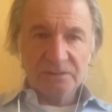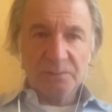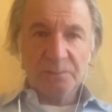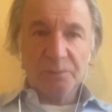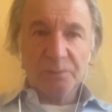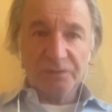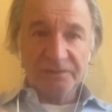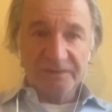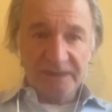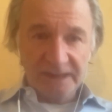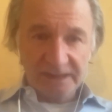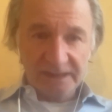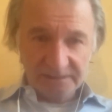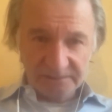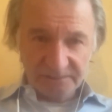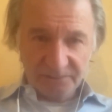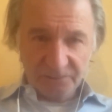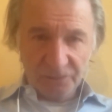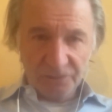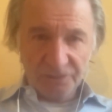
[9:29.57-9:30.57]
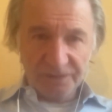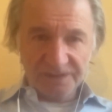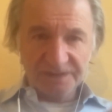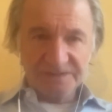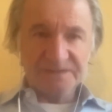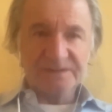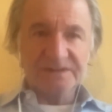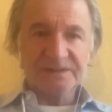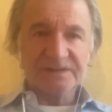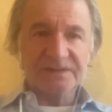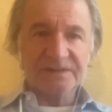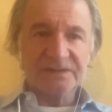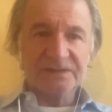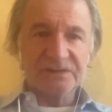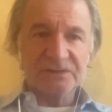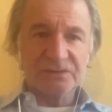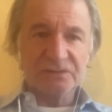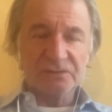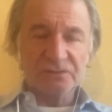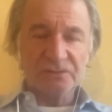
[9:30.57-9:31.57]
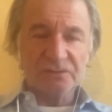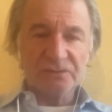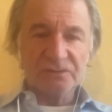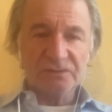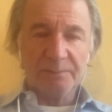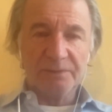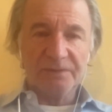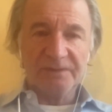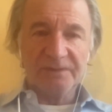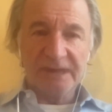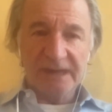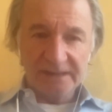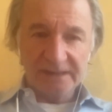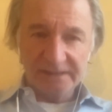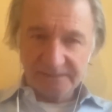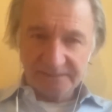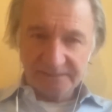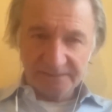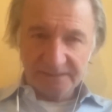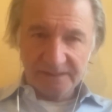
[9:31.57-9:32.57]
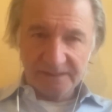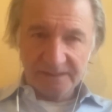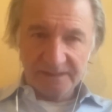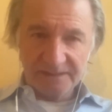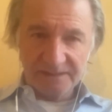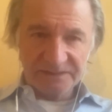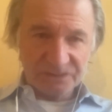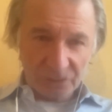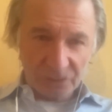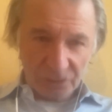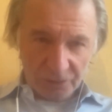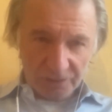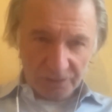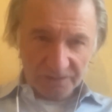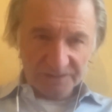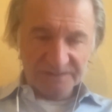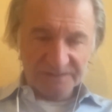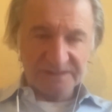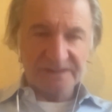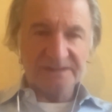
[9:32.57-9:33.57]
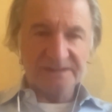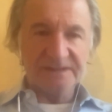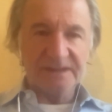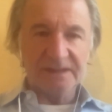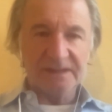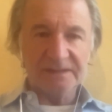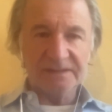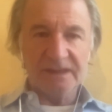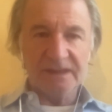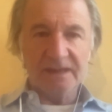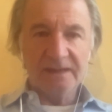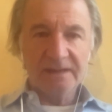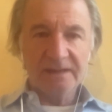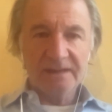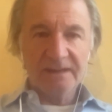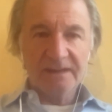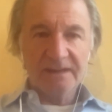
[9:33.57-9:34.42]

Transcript: to protect forests, to protect soils, etc.,